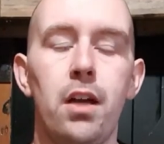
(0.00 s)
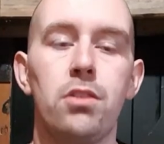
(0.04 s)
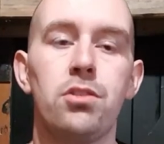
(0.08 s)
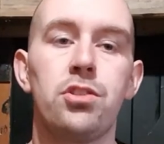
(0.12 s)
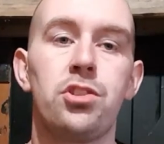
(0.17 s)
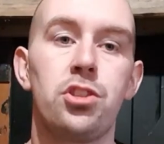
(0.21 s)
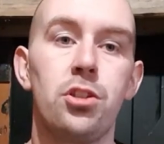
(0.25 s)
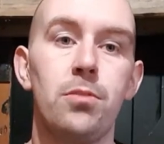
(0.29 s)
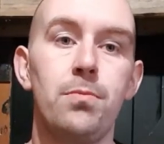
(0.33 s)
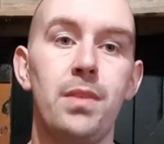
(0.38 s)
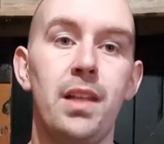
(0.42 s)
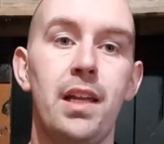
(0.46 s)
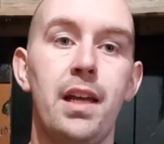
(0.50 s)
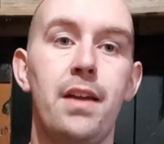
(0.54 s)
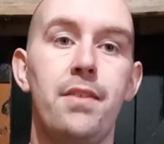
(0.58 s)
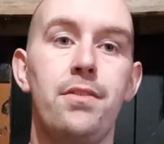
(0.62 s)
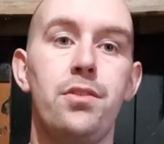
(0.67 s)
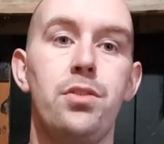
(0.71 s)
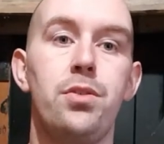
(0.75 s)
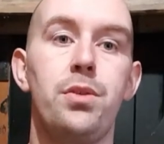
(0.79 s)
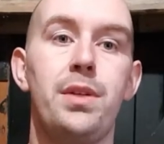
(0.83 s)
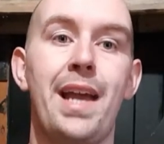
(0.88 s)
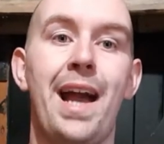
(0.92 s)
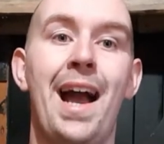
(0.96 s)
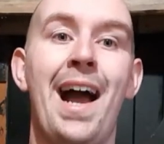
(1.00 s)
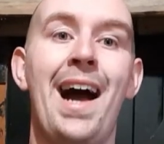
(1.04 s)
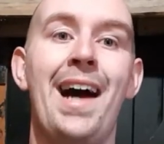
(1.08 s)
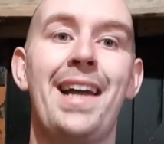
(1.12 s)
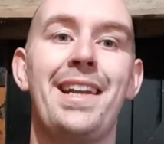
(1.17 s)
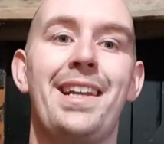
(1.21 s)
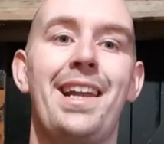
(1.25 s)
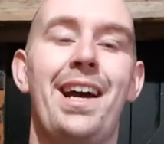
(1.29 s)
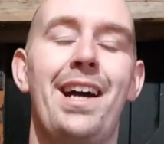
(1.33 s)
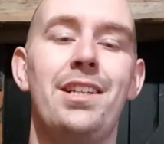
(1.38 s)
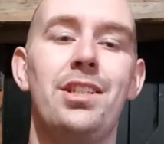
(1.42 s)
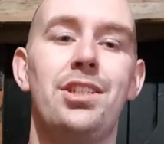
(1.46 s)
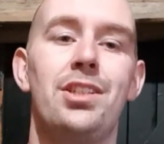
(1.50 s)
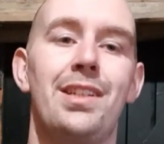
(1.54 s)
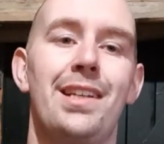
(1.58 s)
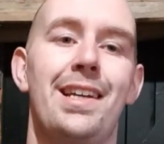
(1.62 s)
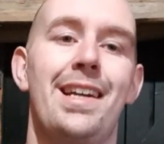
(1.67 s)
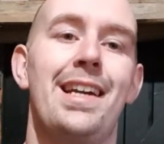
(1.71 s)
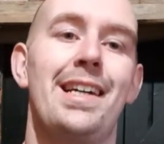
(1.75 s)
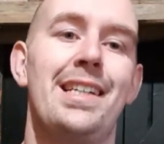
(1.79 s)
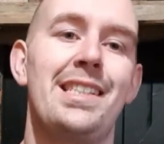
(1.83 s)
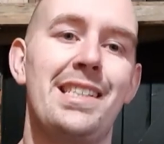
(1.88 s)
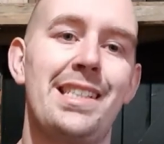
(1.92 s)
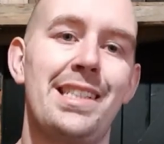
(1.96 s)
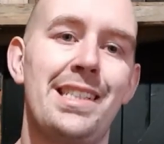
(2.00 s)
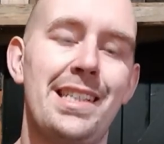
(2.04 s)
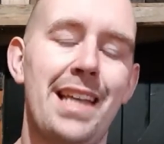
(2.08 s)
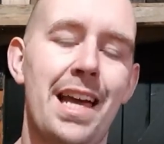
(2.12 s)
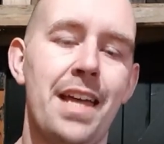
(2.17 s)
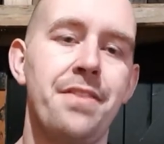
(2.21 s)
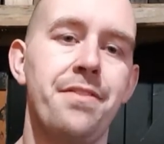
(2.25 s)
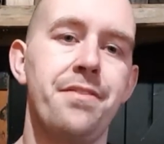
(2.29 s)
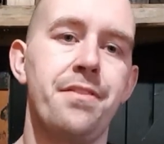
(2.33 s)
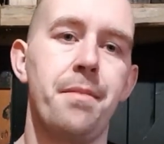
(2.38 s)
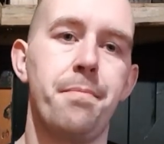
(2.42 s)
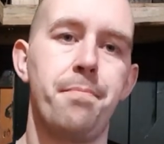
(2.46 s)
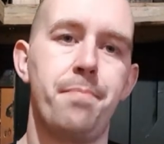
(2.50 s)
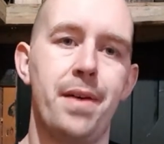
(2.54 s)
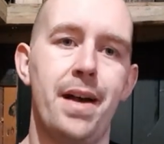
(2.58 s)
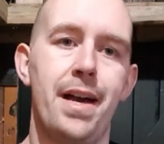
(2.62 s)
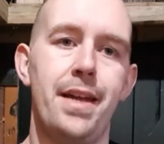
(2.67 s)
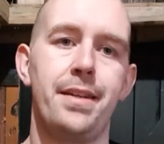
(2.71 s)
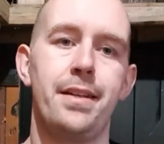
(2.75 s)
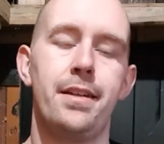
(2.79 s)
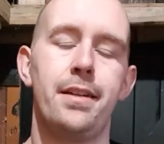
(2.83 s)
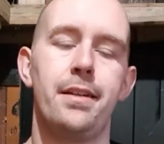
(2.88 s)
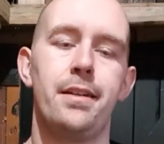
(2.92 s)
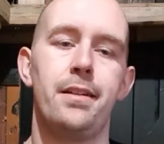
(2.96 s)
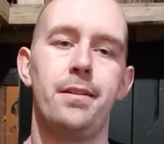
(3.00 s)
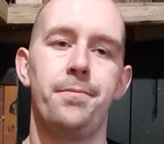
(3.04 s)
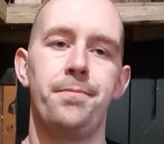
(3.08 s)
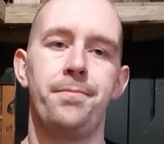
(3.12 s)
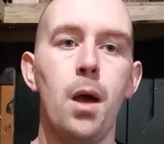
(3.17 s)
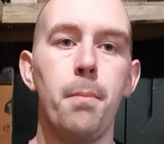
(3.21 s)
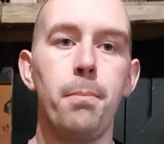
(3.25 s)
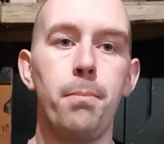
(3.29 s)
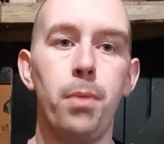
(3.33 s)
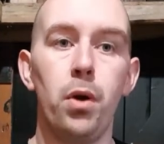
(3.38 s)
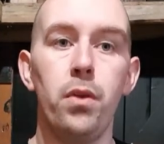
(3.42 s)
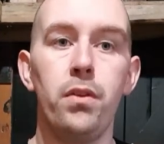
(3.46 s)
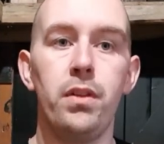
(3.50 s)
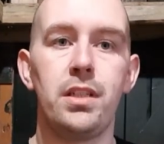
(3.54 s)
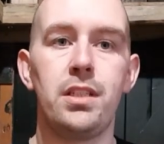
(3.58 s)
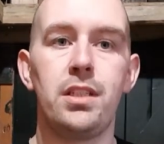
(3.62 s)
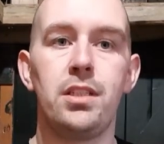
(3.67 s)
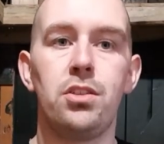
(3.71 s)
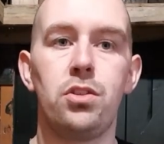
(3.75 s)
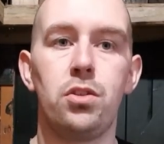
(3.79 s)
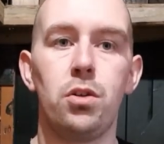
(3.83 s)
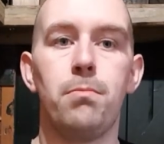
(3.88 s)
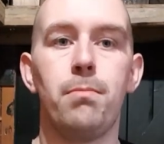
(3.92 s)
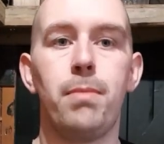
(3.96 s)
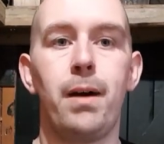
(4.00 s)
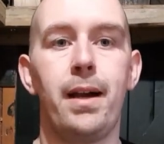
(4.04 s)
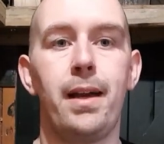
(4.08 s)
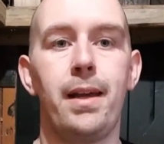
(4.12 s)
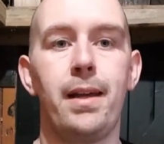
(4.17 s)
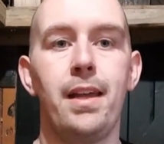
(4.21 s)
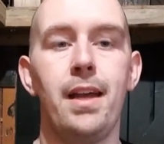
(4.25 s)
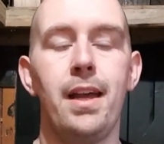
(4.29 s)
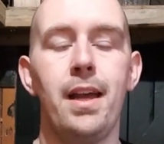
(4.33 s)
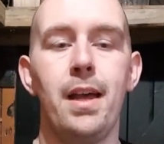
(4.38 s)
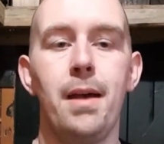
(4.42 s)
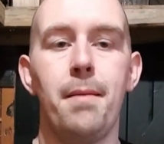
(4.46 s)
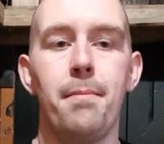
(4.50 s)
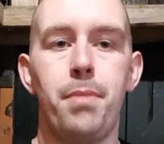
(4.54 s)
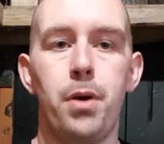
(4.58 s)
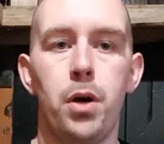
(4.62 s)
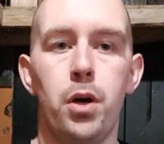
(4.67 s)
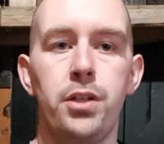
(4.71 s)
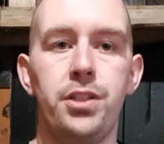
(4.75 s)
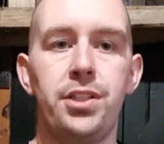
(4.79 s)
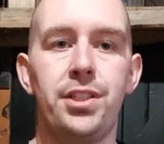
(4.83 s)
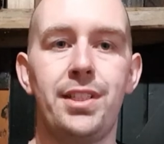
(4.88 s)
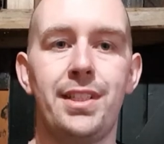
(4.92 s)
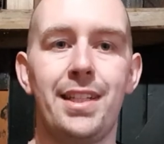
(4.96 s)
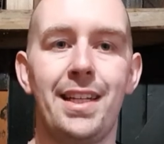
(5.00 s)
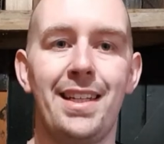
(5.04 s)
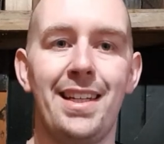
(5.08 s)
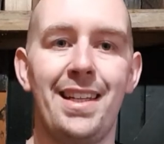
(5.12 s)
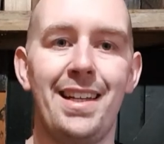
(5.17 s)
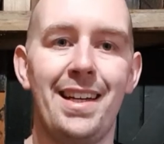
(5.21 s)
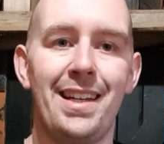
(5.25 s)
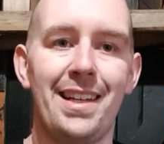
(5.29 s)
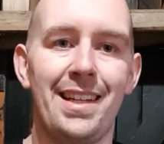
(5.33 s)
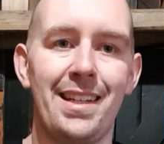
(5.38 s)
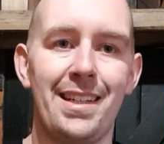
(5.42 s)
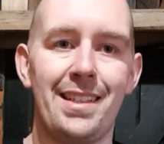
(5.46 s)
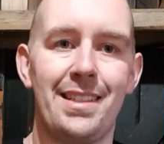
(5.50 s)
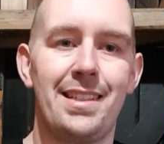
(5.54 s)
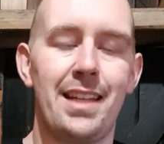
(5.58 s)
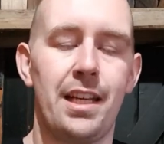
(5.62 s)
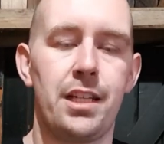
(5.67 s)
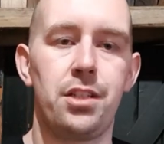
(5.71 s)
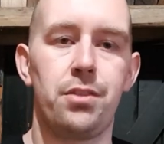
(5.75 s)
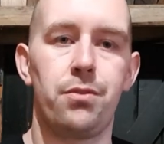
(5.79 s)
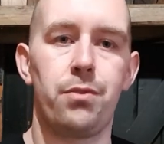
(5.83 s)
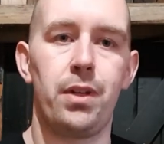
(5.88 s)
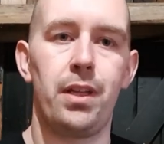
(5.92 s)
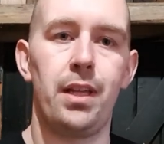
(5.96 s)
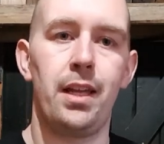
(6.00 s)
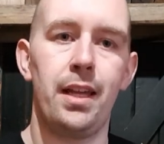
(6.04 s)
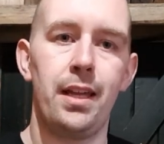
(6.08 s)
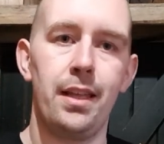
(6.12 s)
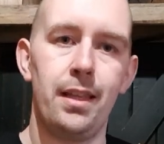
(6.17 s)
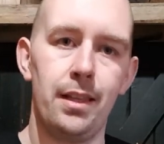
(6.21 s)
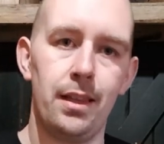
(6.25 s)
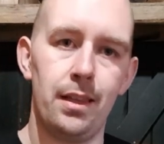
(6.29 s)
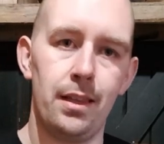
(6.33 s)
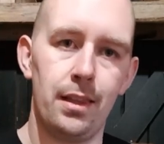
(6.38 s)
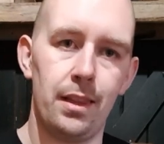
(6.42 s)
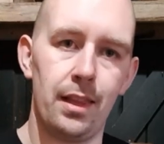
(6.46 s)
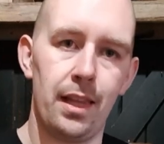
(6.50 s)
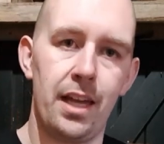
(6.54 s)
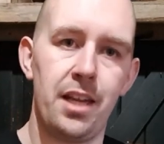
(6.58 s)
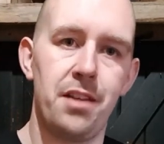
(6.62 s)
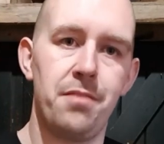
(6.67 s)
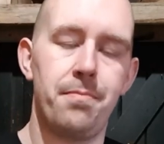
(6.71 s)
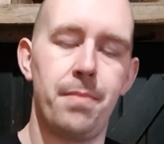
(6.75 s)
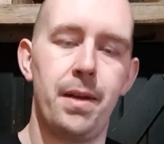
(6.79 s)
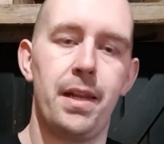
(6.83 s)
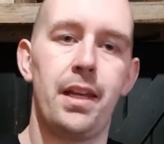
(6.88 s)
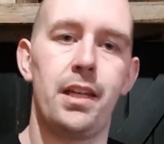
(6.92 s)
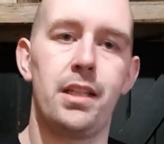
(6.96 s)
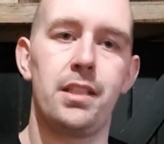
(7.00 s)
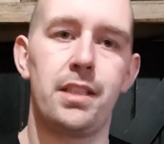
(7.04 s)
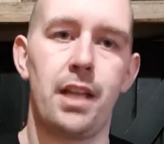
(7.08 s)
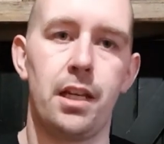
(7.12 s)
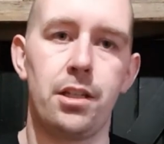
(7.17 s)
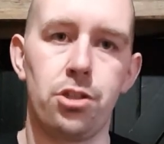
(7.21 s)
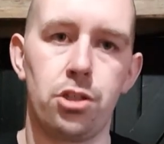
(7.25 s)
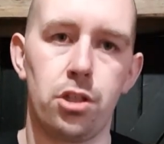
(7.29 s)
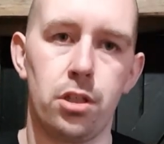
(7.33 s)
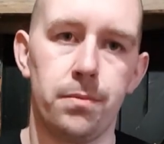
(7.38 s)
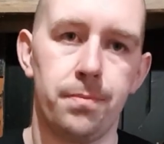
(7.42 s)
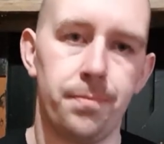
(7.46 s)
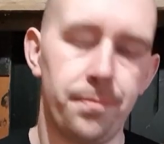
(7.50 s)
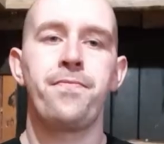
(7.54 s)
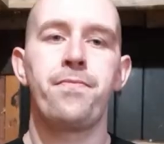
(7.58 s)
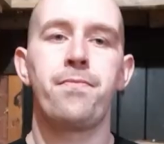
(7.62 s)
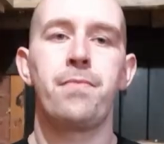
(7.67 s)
on some lathes you can actually extend the bed, but this is done by purchasing an accessory lathe bed extension.